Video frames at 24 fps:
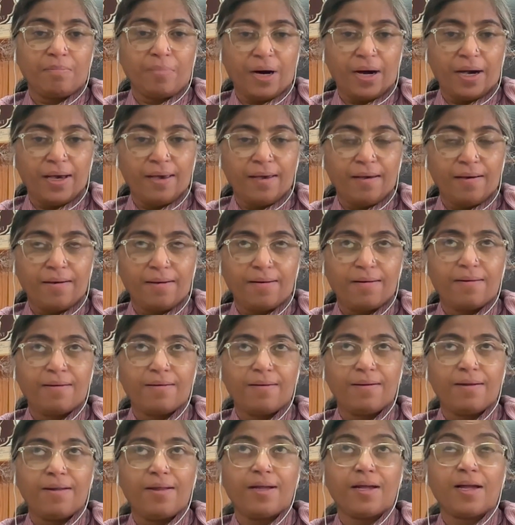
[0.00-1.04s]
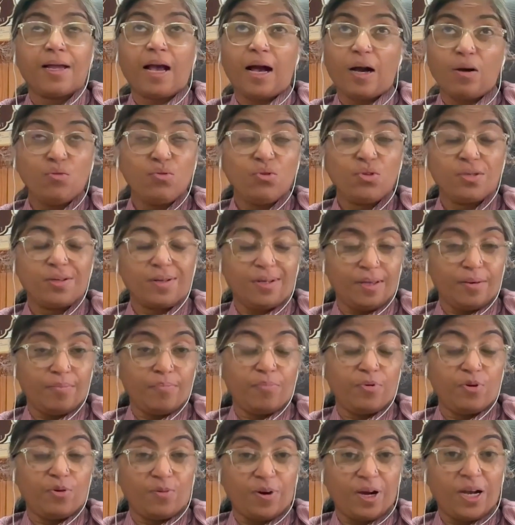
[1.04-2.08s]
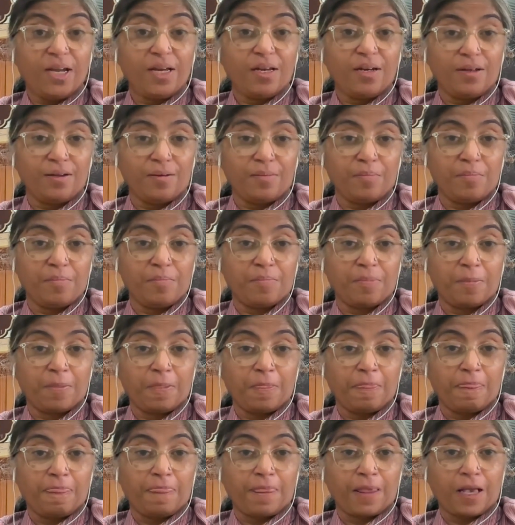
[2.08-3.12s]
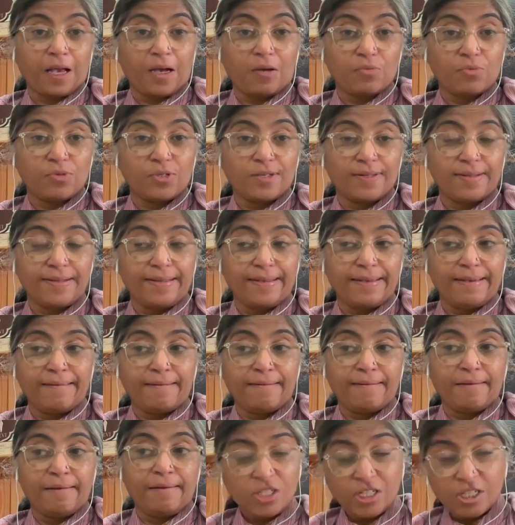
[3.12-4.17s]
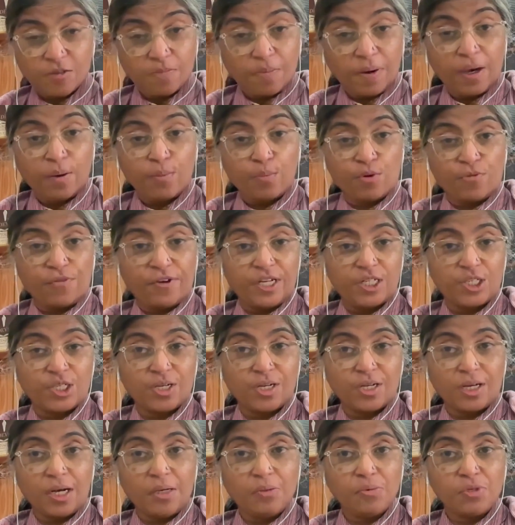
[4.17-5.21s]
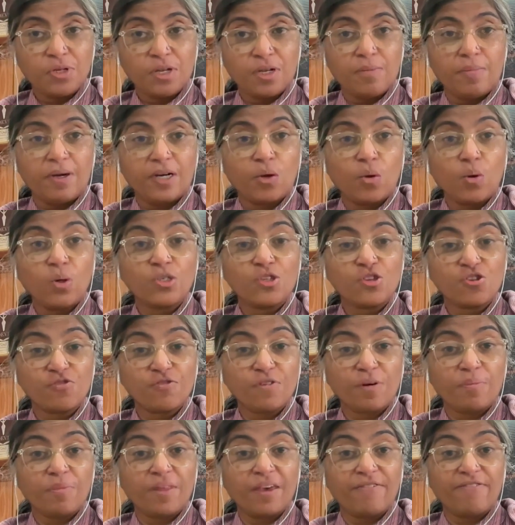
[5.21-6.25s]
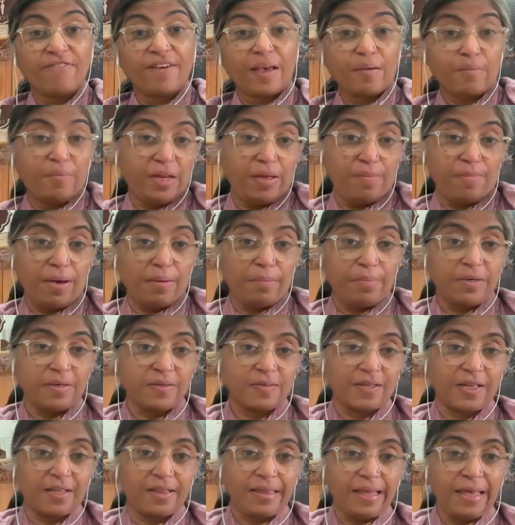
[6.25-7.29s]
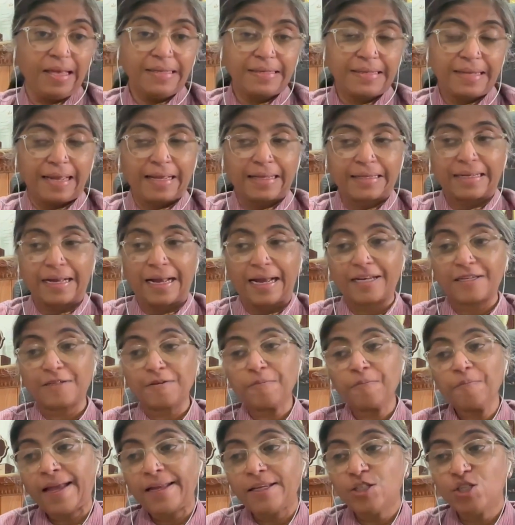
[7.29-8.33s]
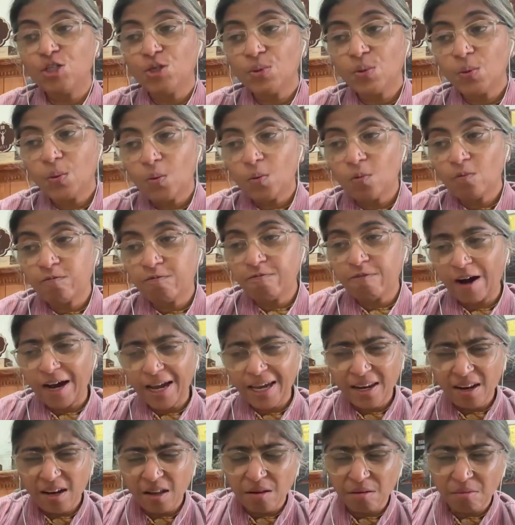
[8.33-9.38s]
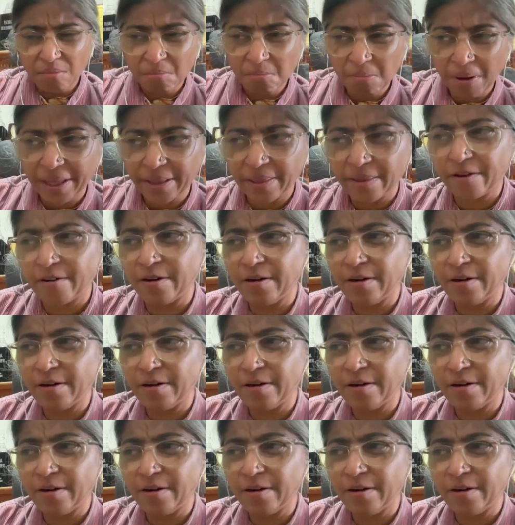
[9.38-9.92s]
buyer, counsel and provide him counseling, not just by a professional counselor, but also from their family members and things like that. And find him, and